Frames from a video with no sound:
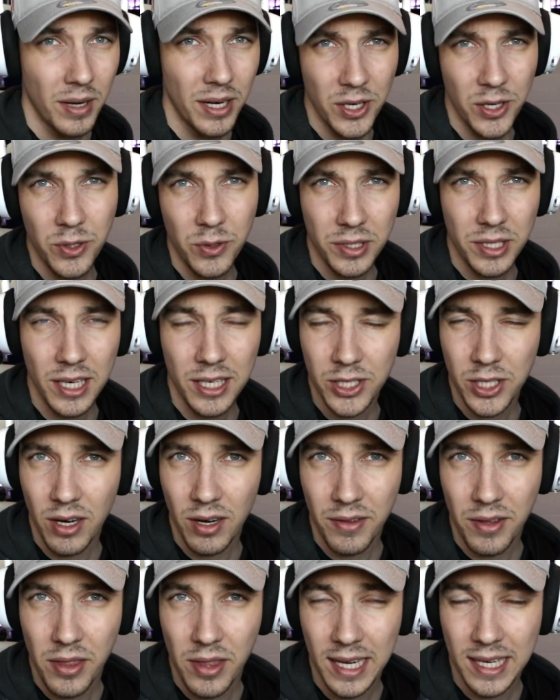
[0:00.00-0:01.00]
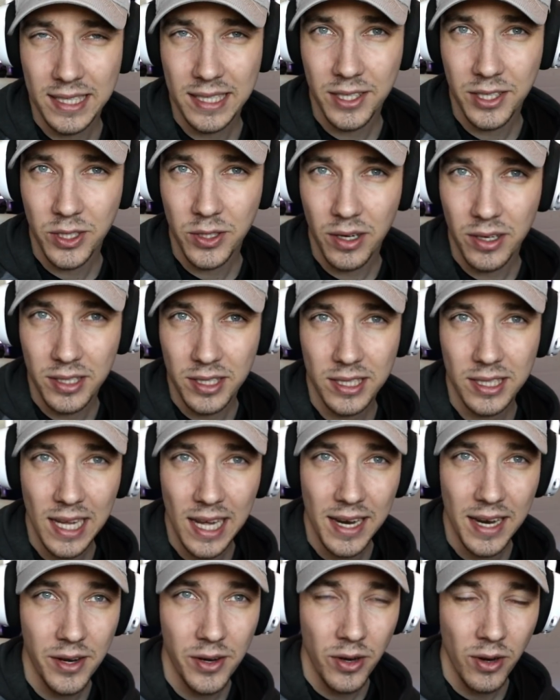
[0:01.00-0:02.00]
But you do touch all of the things that you
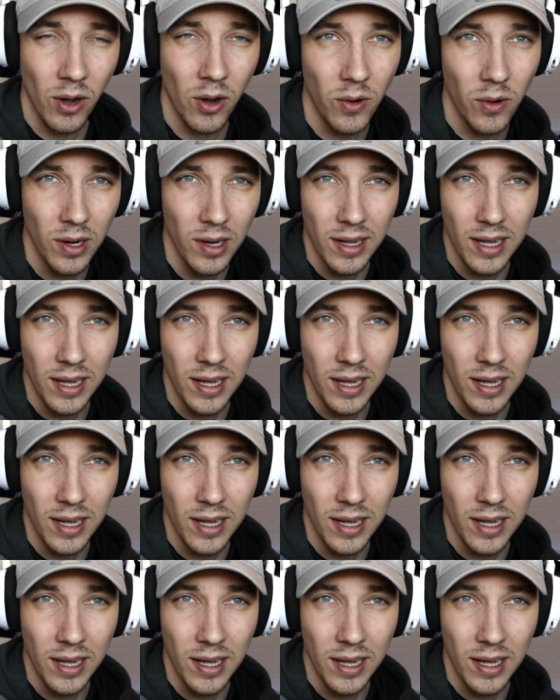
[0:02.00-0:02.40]
understand and know.